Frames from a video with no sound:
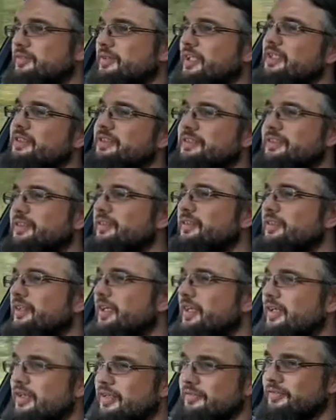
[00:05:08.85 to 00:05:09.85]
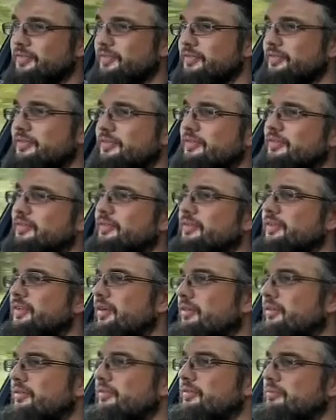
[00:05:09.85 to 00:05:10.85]
tainted the car for the
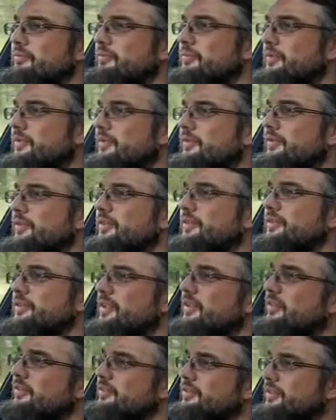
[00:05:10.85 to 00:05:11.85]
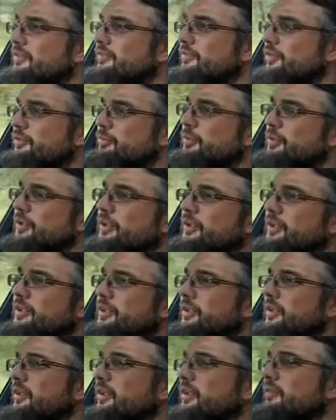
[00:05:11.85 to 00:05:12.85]
entirety of its
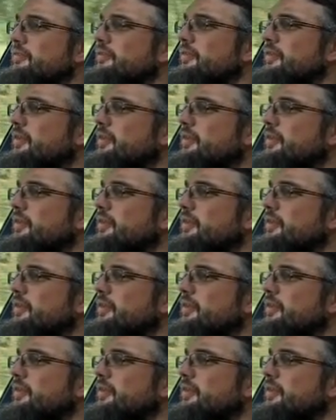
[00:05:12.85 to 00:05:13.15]
production line.